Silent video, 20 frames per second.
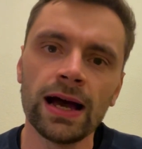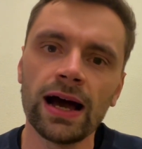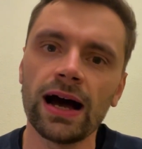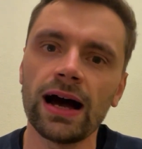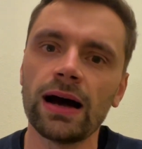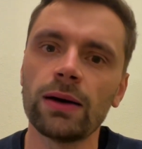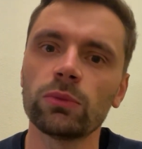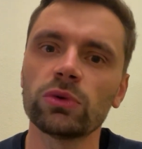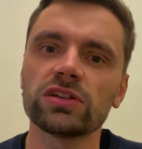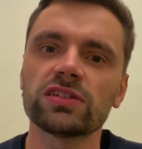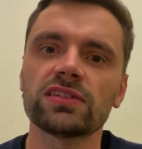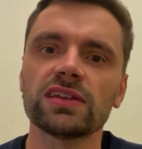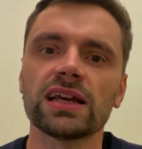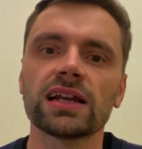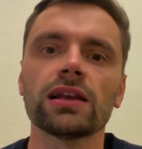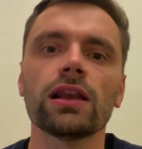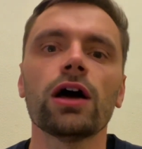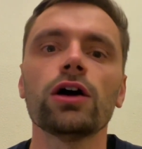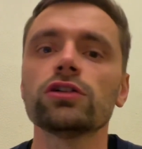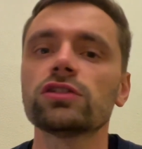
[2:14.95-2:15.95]
We're
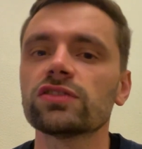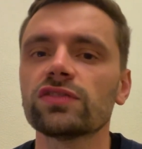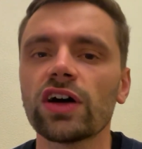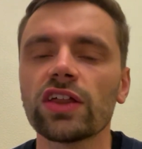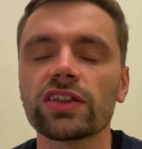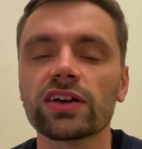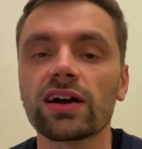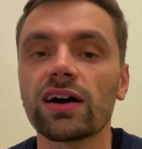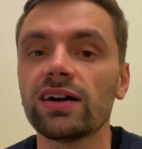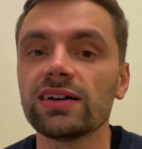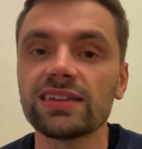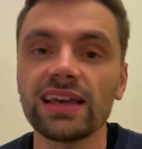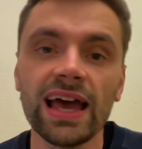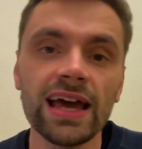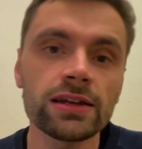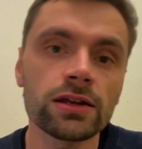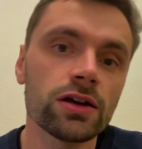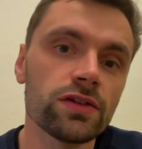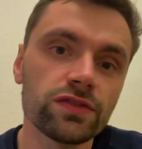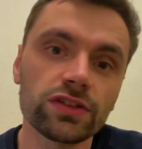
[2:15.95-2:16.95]
seeing loads of other guys
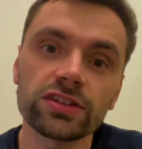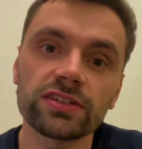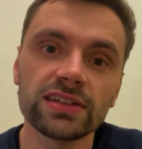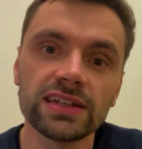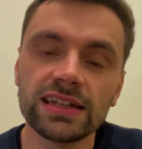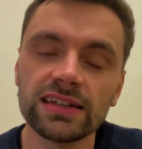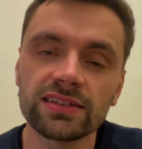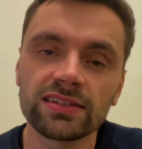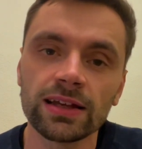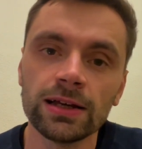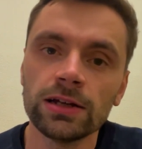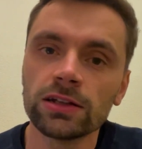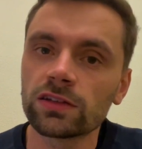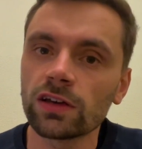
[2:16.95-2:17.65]
head overseas